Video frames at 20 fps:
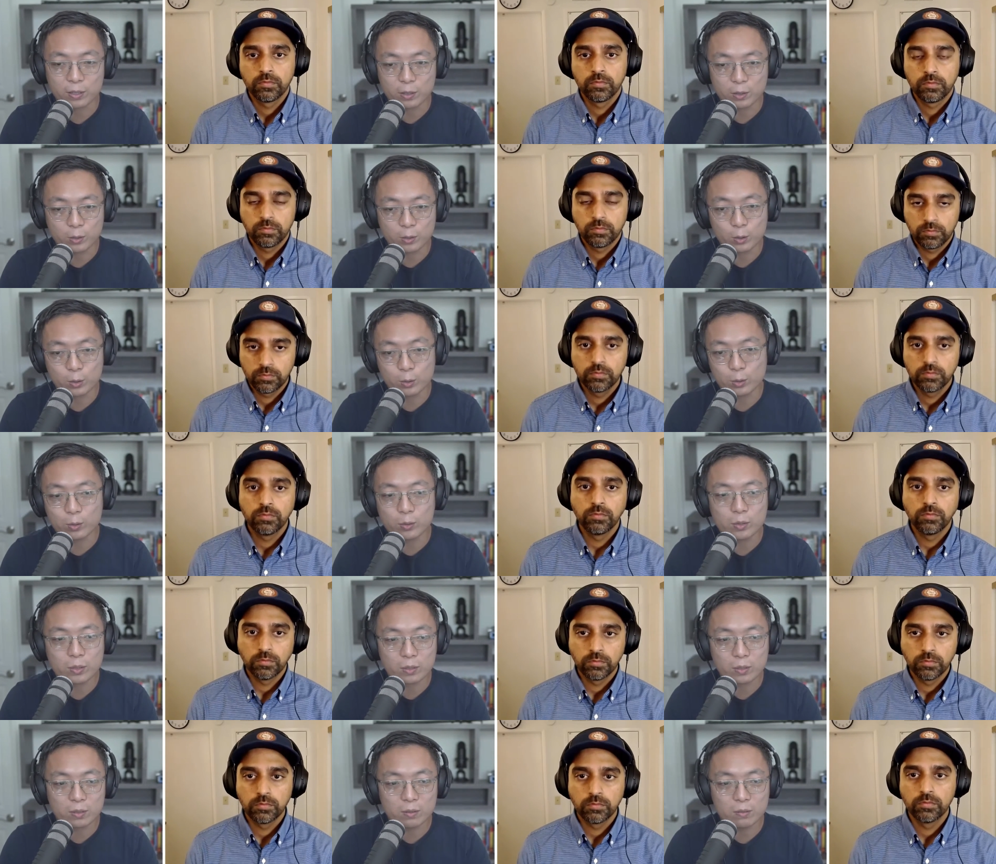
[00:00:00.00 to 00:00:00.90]
Speaker 1: You
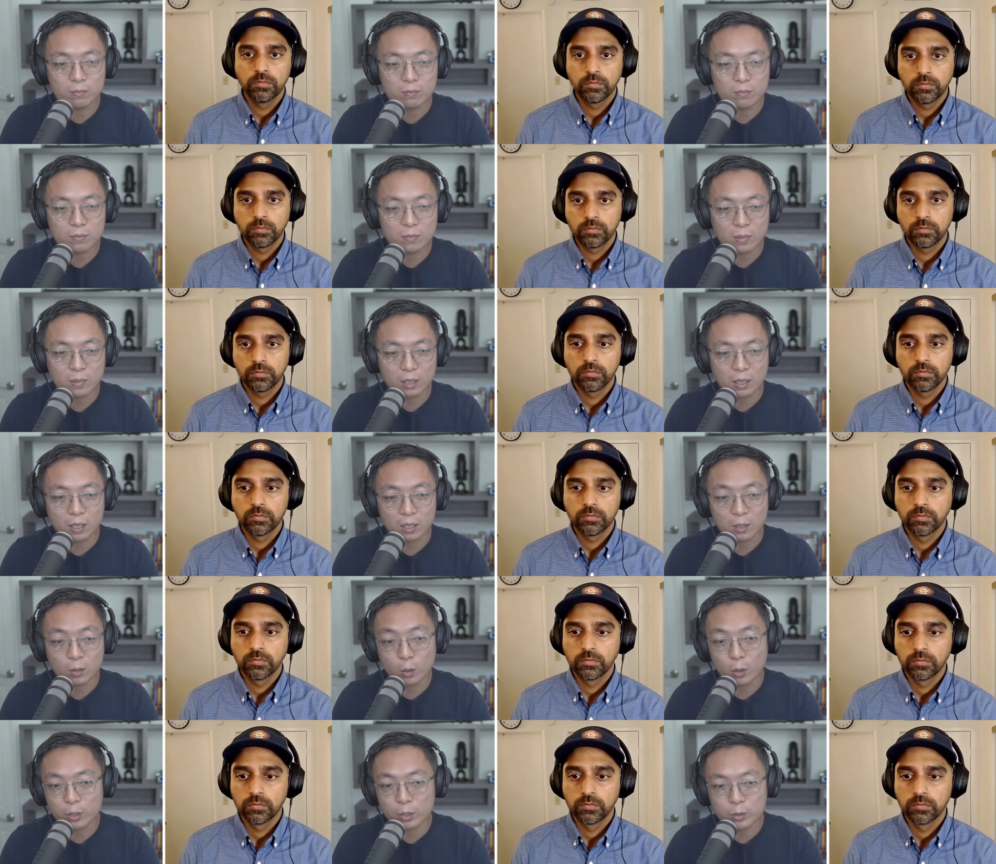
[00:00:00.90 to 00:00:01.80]
are
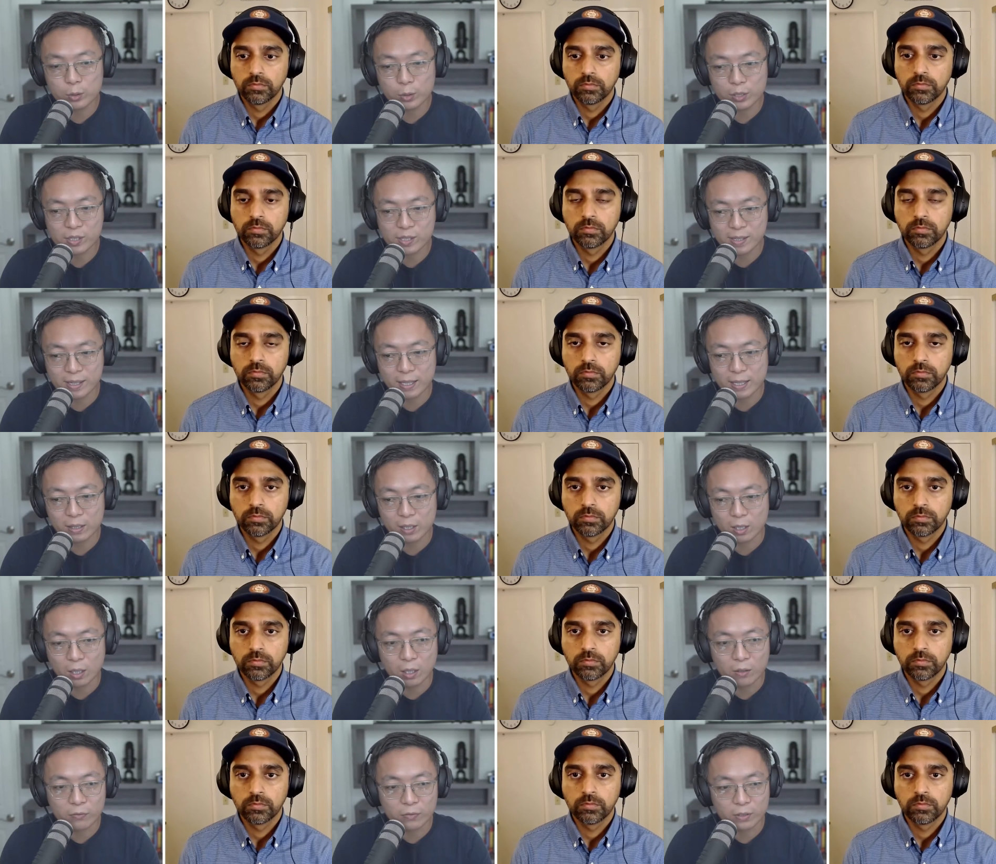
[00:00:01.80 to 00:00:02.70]
going to extend the
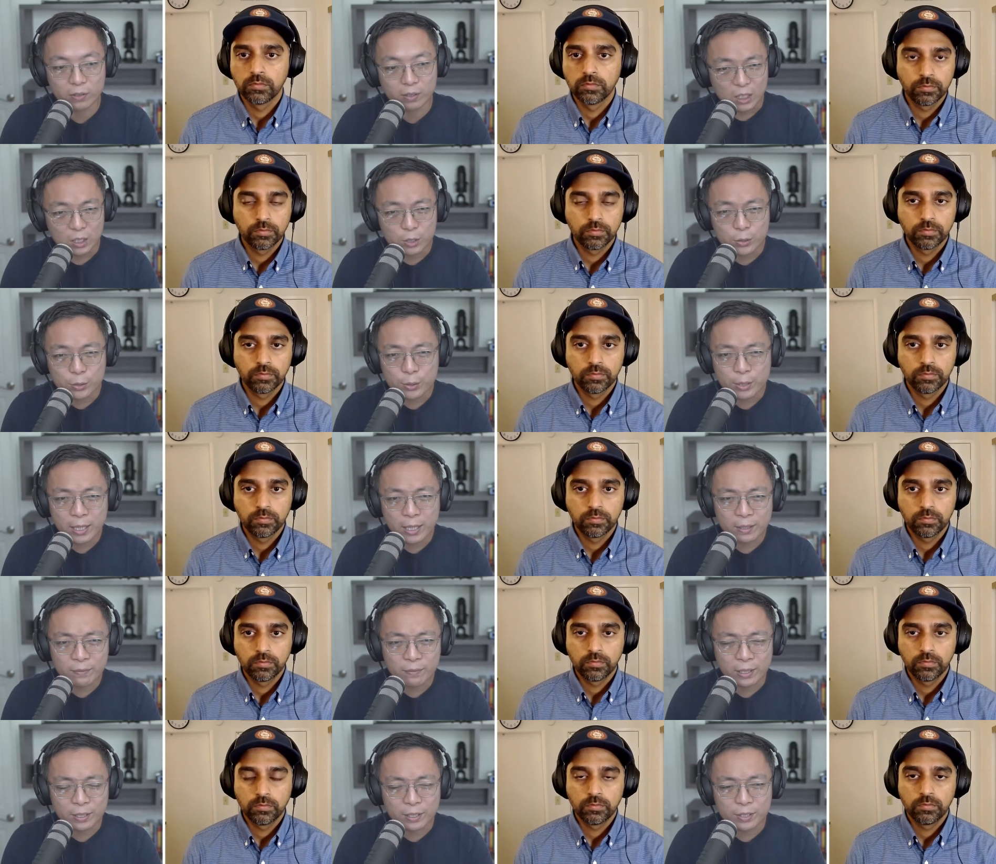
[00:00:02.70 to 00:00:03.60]
offer. Do you
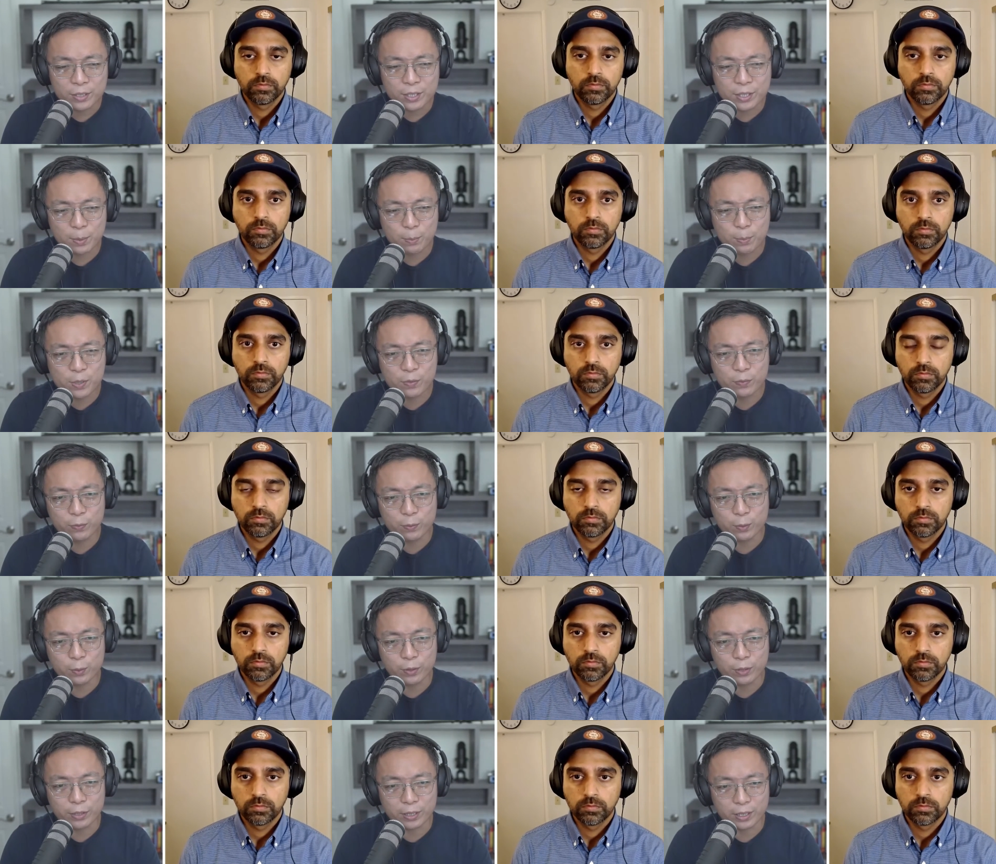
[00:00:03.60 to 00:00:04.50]
have any tips
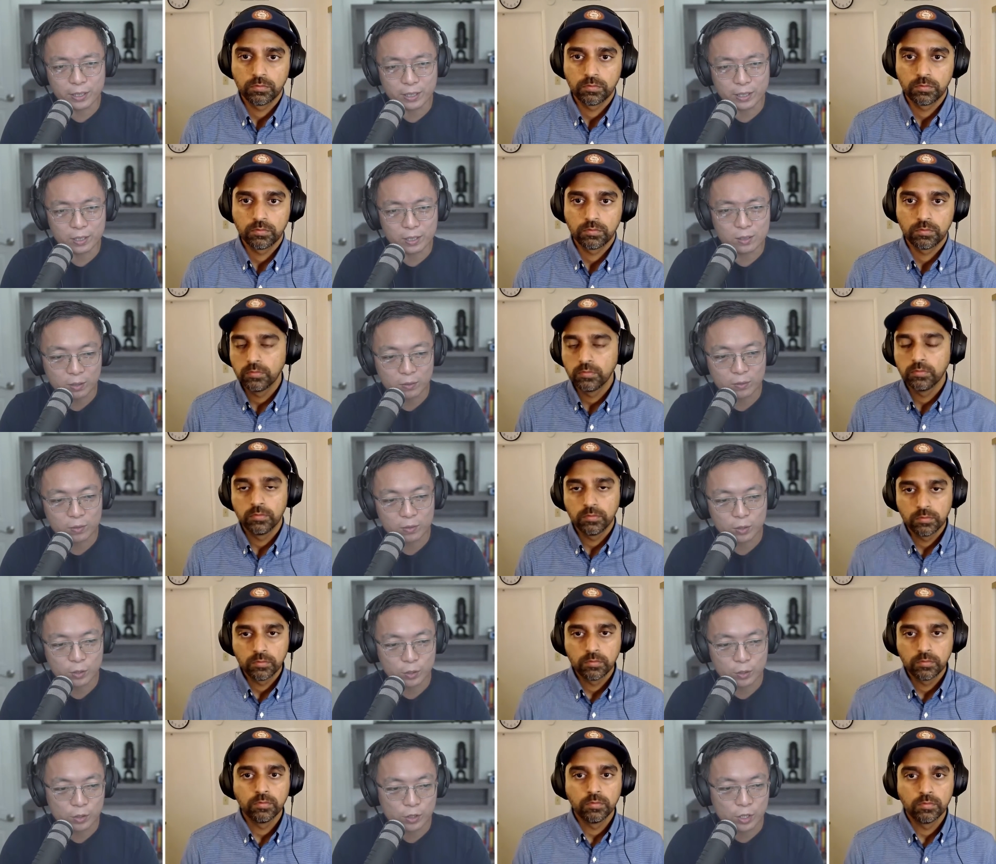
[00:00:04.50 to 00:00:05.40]
for the uh,
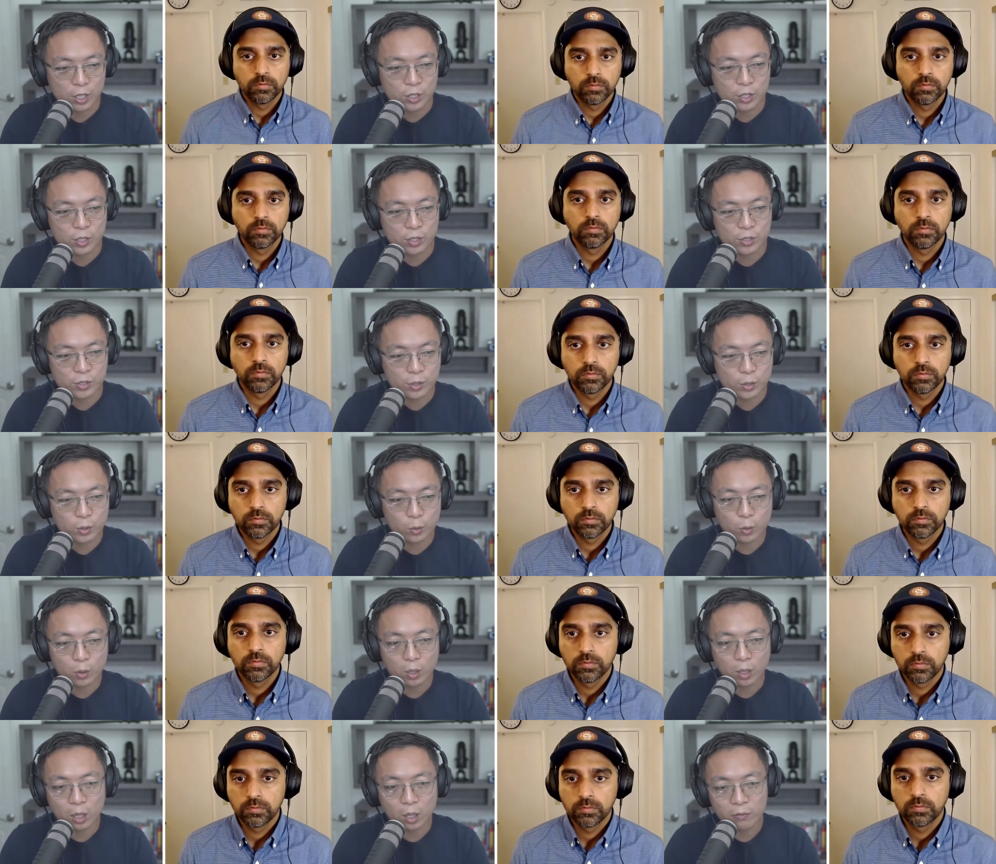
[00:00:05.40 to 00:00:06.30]
negotiations you
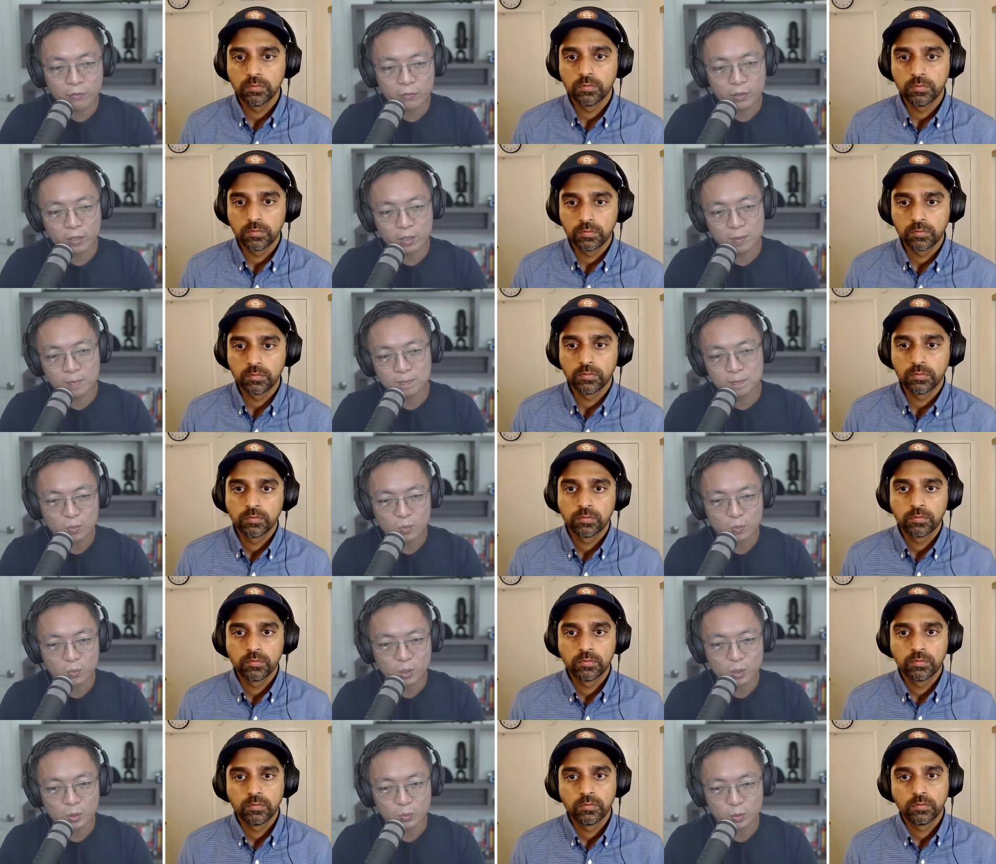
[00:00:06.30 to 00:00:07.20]
offer?
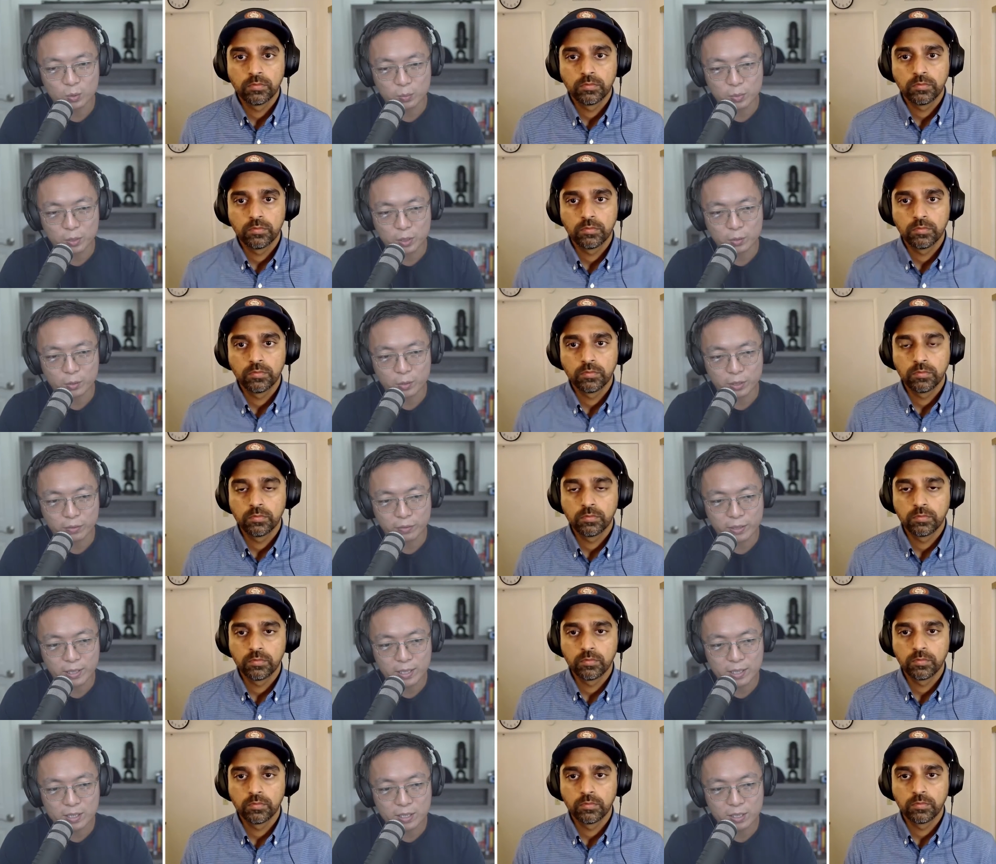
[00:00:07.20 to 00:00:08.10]
What would be your
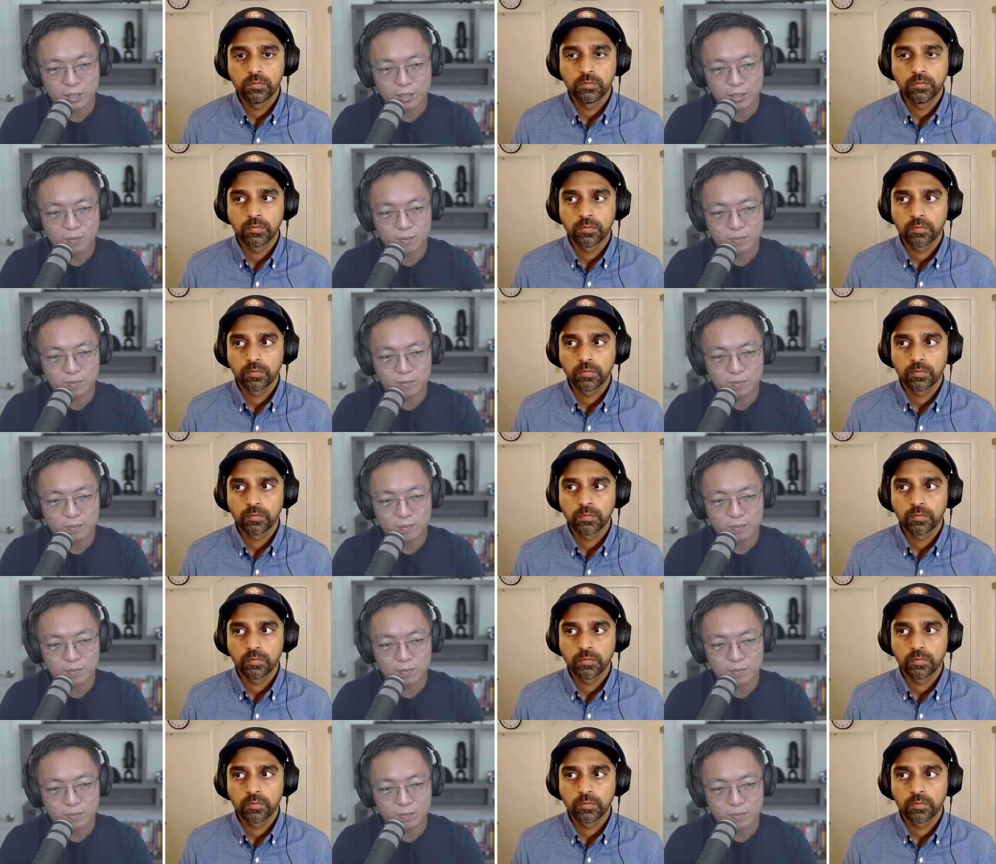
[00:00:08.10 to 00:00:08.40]
advice here?